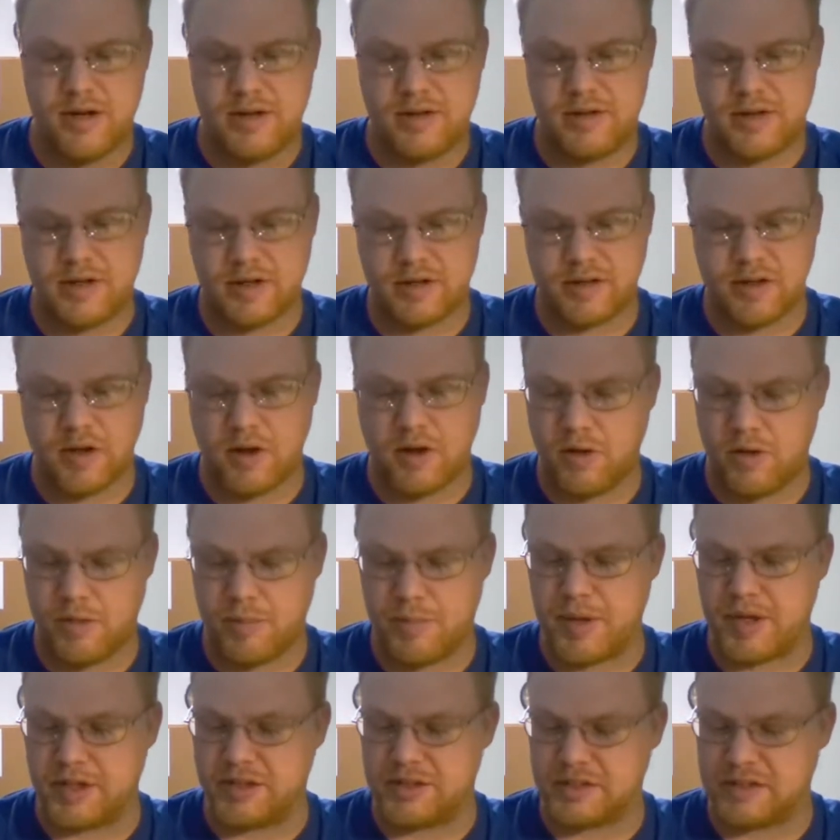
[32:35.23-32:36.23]
There's a whole
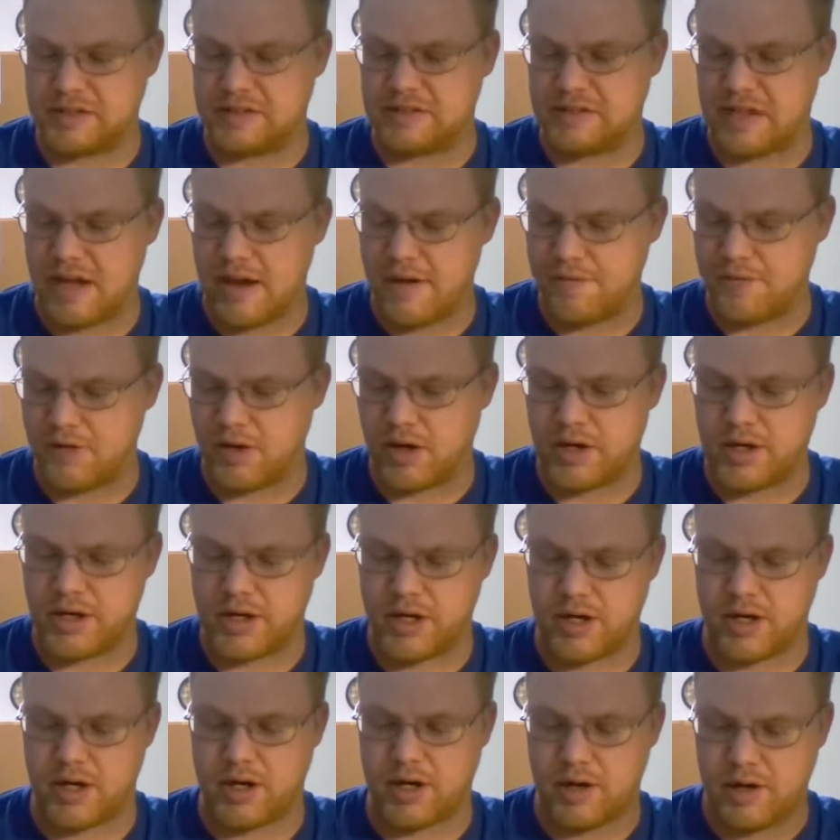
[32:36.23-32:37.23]
bunch of stuff on
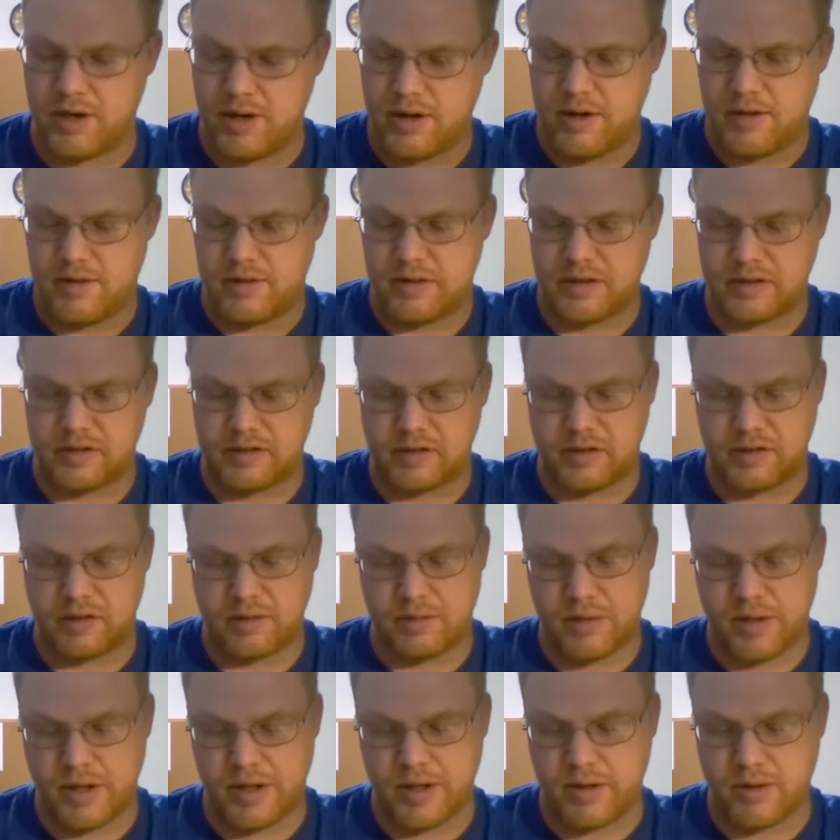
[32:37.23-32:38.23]
here. This is a
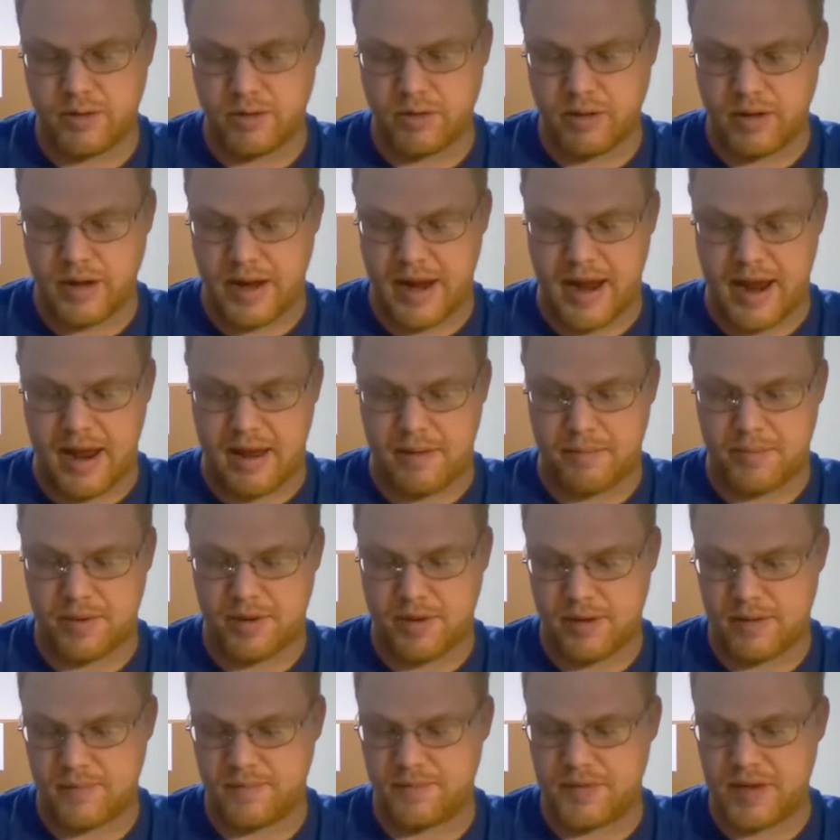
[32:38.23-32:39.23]
really cool app.
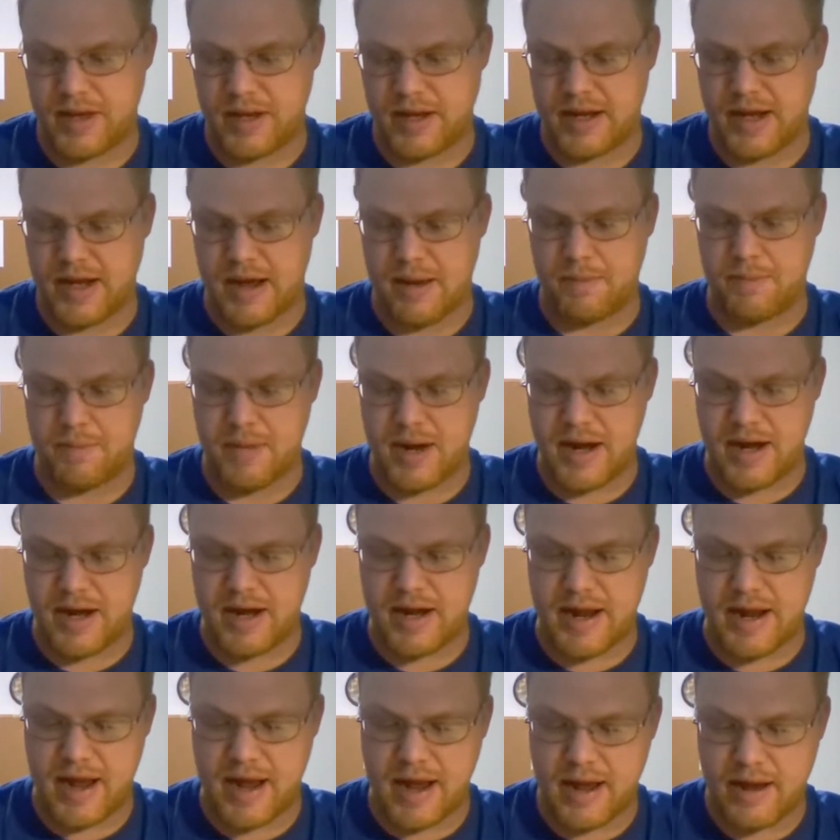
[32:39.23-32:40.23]
And they got
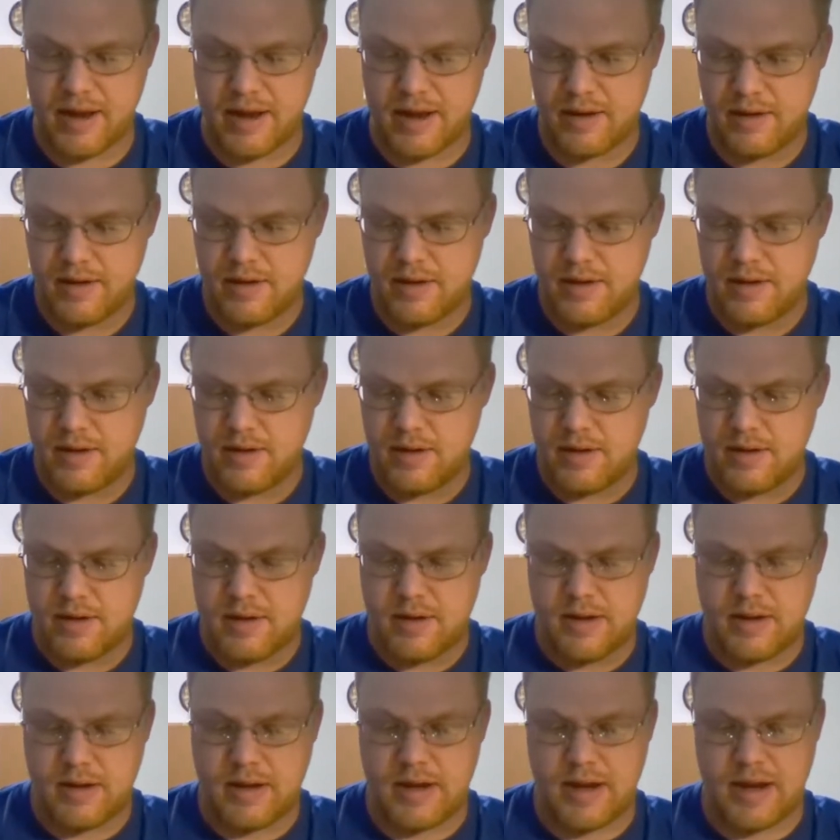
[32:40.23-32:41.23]
media.
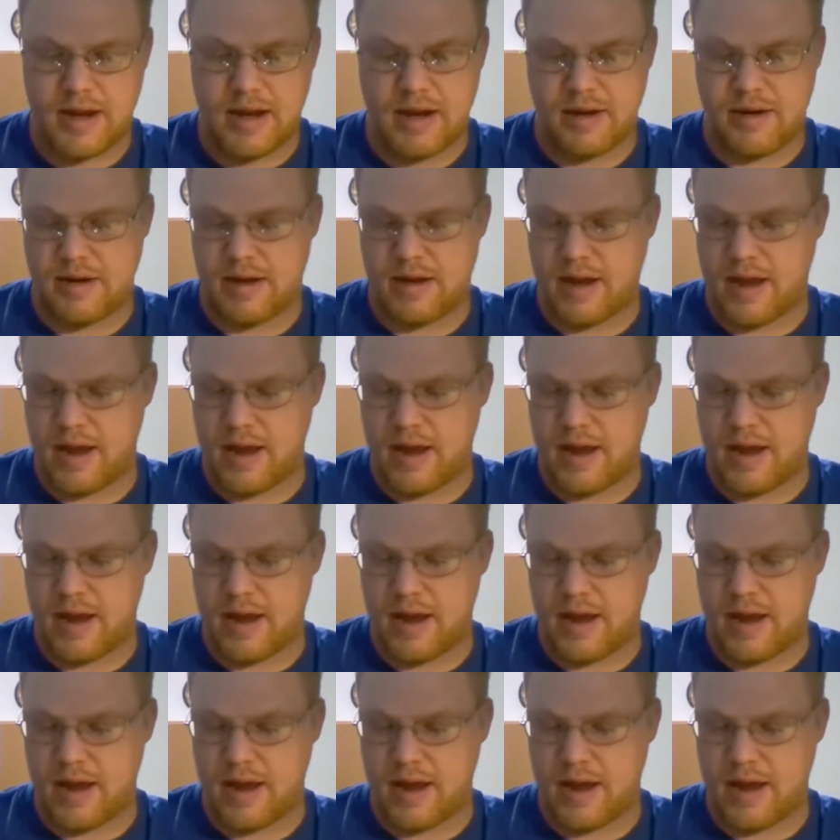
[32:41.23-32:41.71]
It